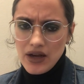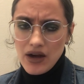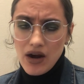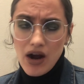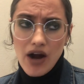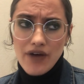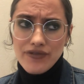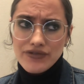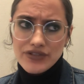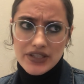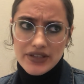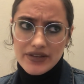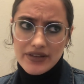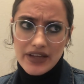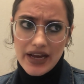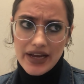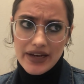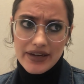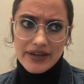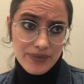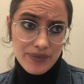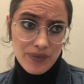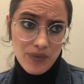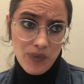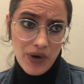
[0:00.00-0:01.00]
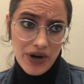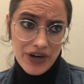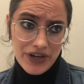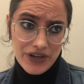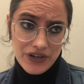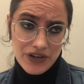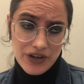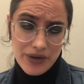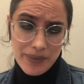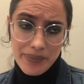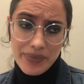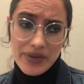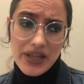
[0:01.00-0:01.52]
Often that what
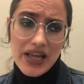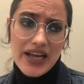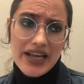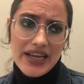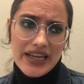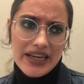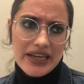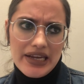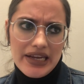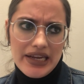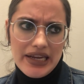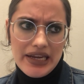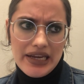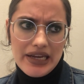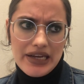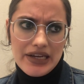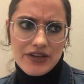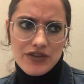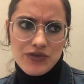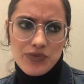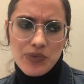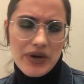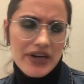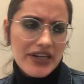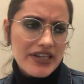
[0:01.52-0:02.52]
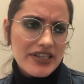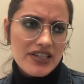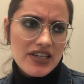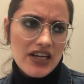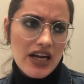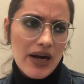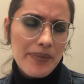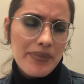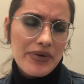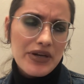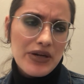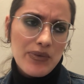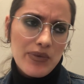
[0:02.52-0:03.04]
you're implying is what his
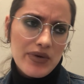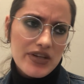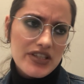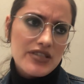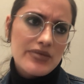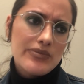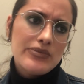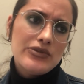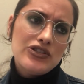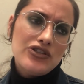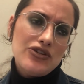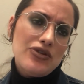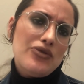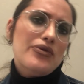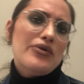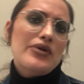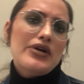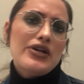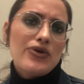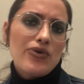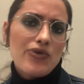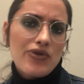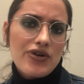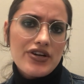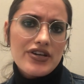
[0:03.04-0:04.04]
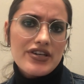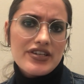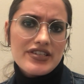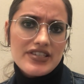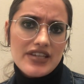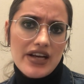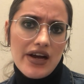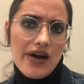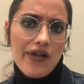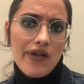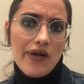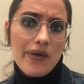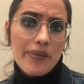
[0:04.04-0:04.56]
company wants him to do in order to
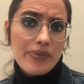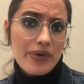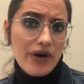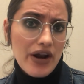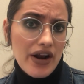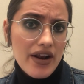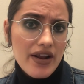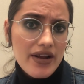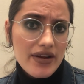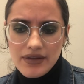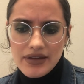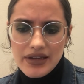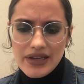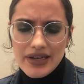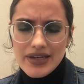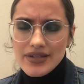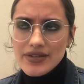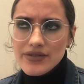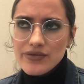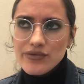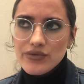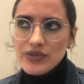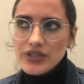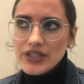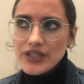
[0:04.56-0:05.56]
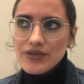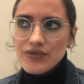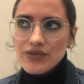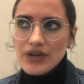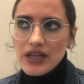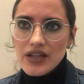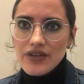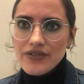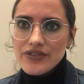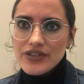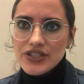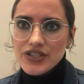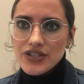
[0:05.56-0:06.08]
sell a product. That isn't really
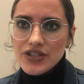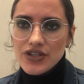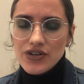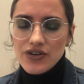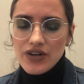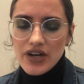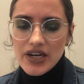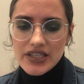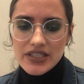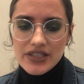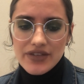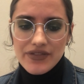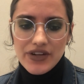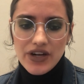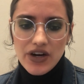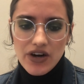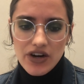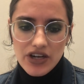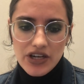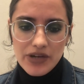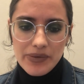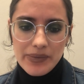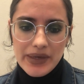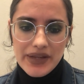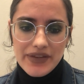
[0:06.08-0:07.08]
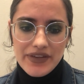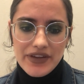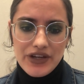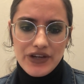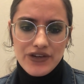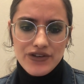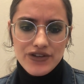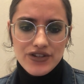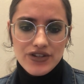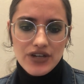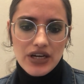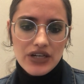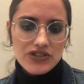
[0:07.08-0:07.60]
relevant to the crux of the argument that you
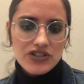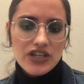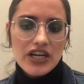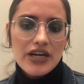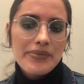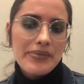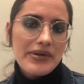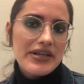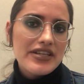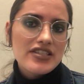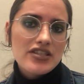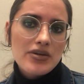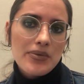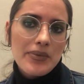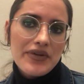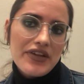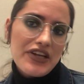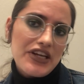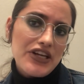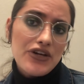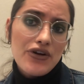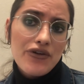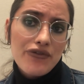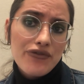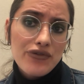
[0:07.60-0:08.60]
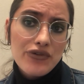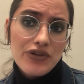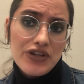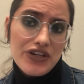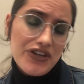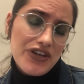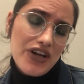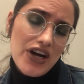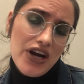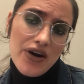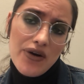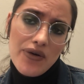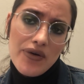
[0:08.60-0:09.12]
should not try to be someone that you don't fully
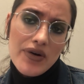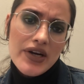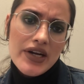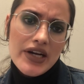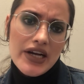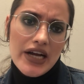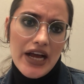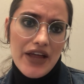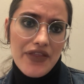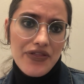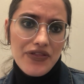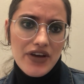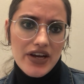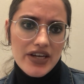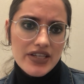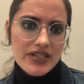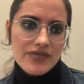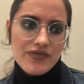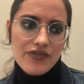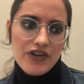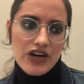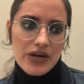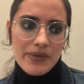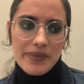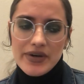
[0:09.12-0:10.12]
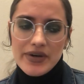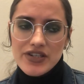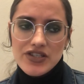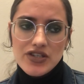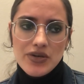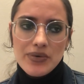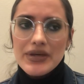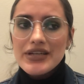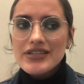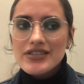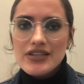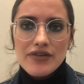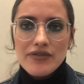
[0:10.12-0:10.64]
know and thus very so
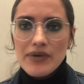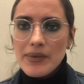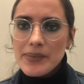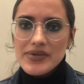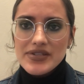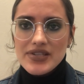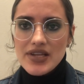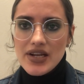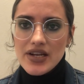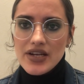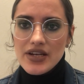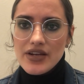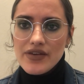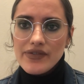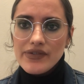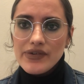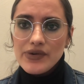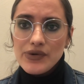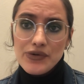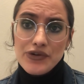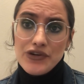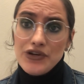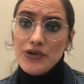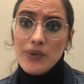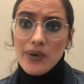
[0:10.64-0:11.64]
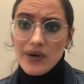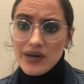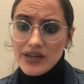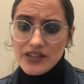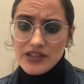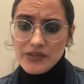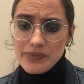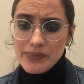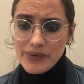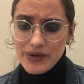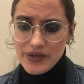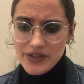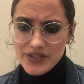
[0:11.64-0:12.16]
is not representative of who you are as
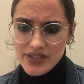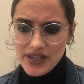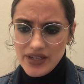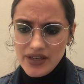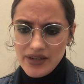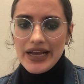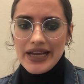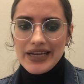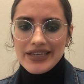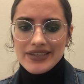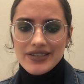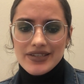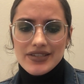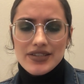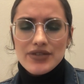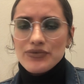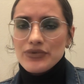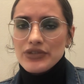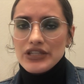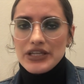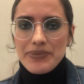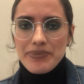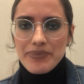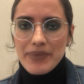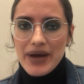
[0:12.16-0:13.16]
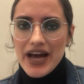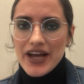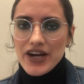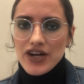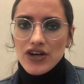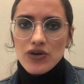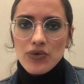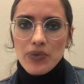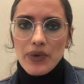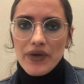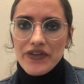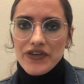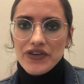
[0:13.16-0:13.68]
a person. It doesn't really
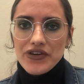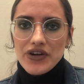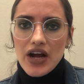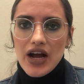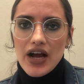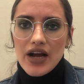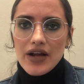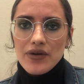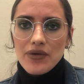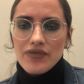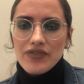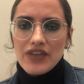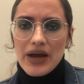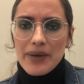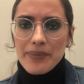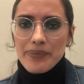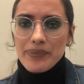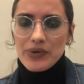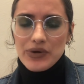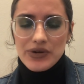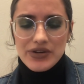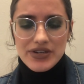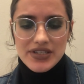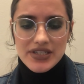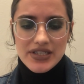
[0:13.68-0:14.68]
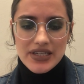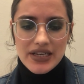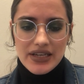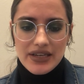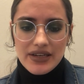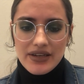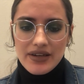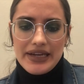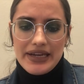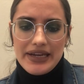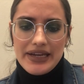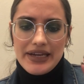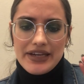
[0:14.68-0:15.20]
matter whether or not that
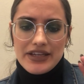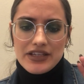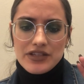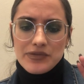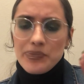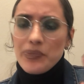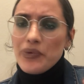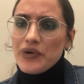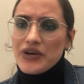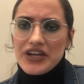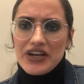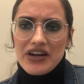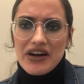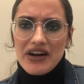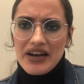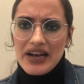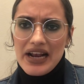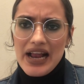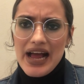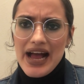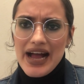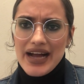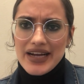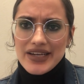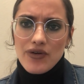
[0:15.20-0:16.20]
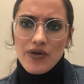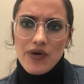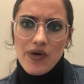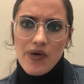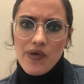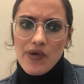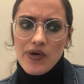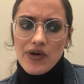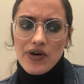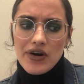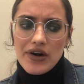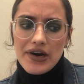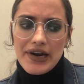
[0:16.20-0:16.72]
person is putting on an act
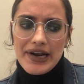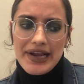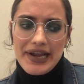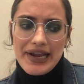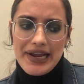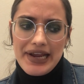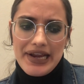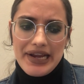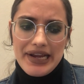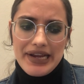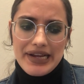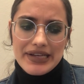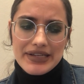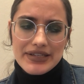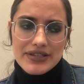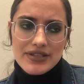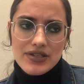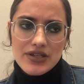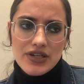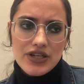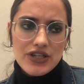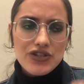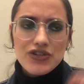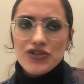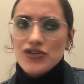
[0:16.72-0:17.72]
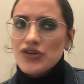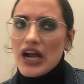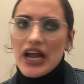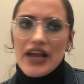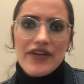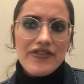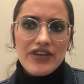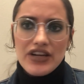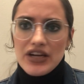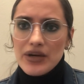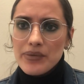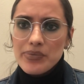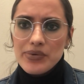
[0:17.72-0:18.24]
or is
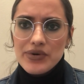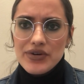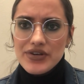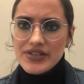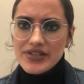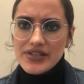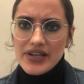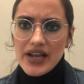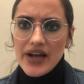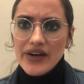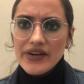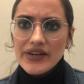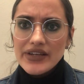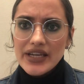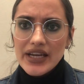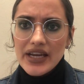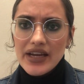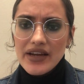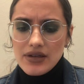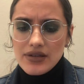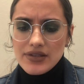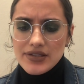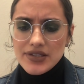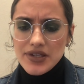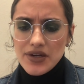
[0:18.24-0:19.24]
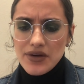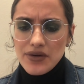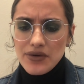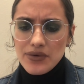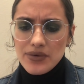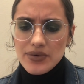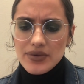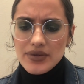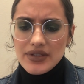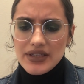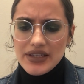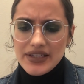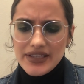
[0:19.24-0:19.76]
contriving a personality.
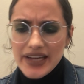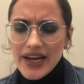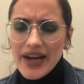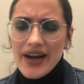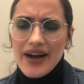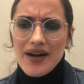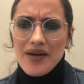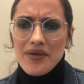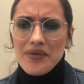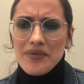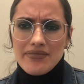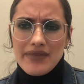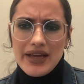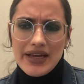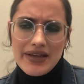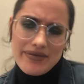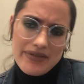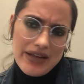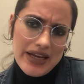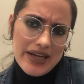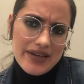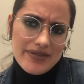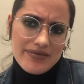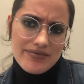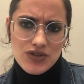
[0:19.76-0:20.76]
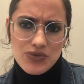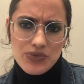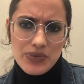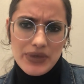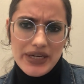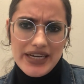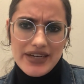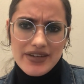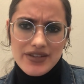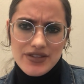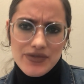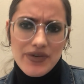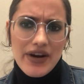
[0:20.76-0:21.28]
So yeah, that
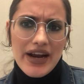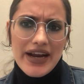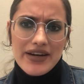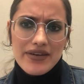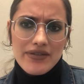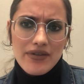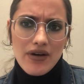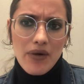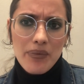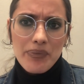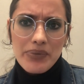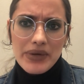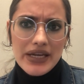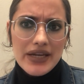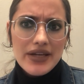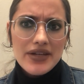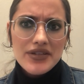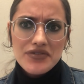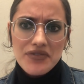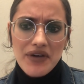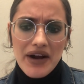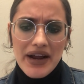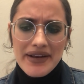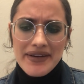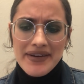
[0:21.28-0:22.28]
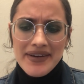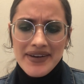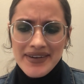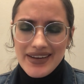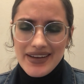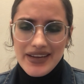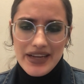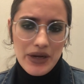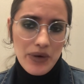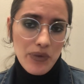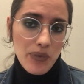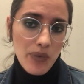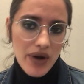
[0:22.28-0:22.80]
tweet is right. OP is right.
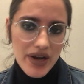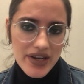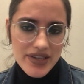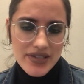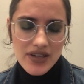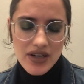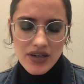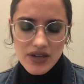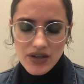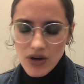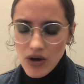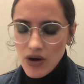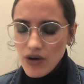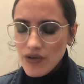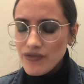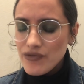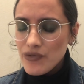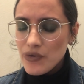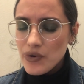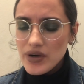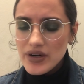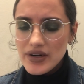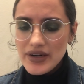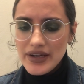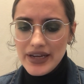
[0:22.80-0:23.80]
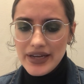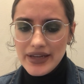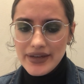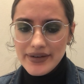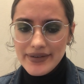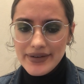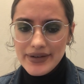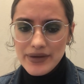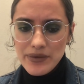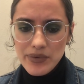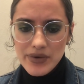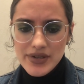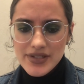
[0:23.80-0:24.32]
It was uncalled for and
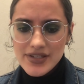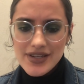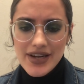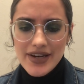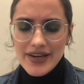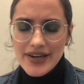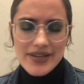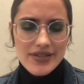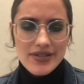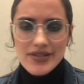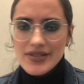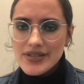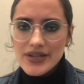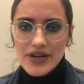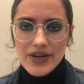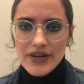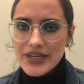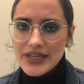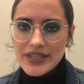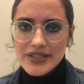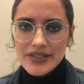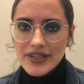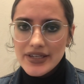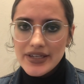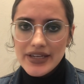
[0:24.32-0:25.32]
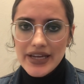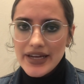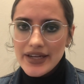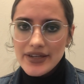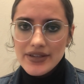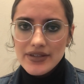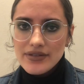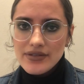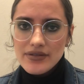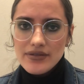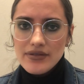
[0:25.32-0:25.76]
it was not necessary to get